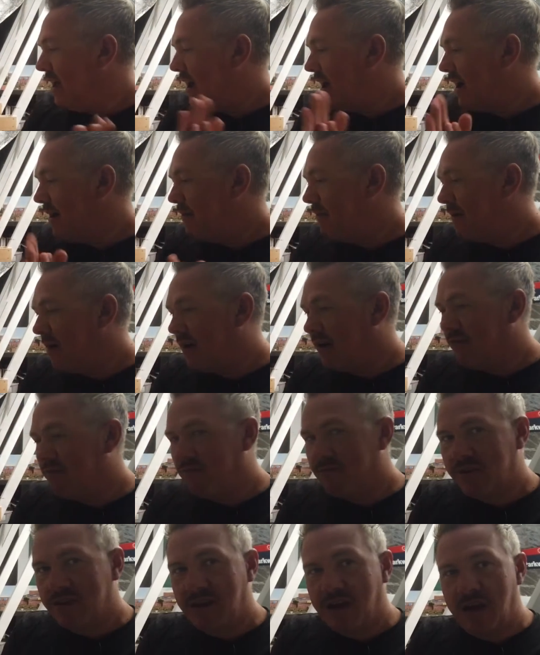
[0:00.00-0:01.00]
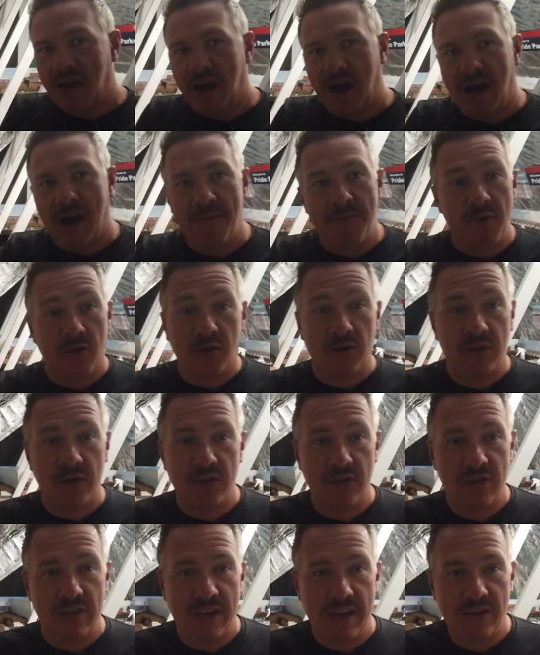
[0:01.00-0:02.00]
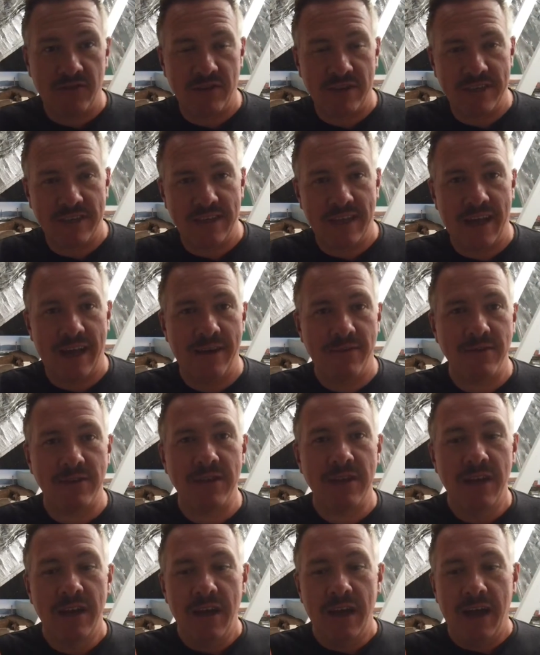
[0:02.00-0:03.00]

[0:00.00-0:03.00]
And I'm not going to touch electrics in the house.